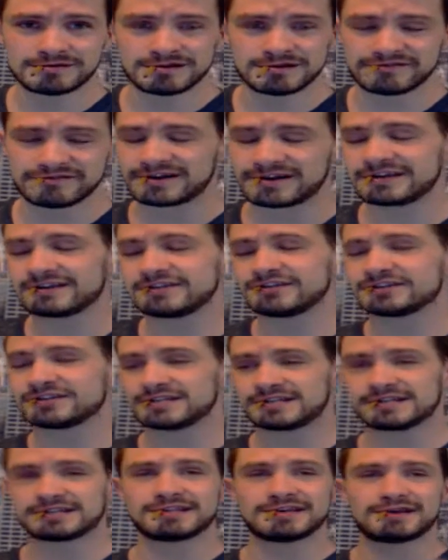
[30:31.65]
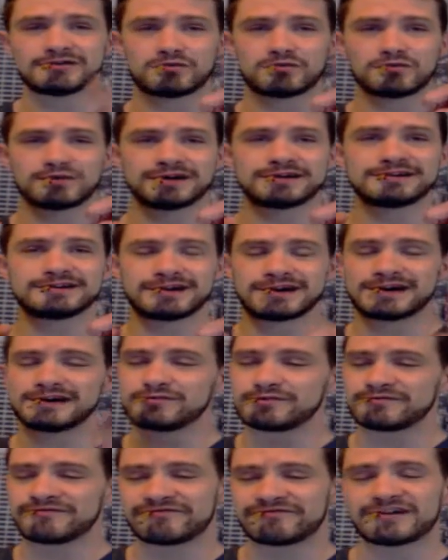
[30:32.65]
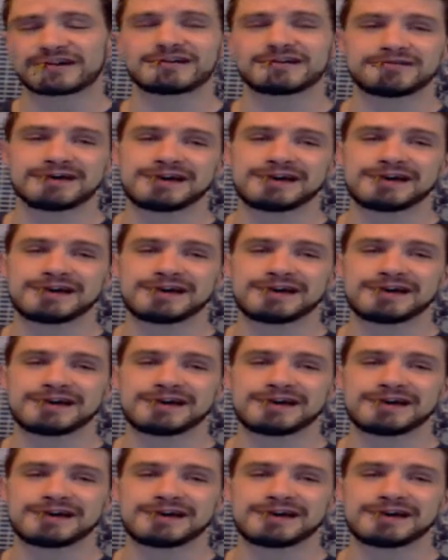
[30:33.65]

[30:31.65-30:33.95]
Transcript: if I could just get that one, I would fucking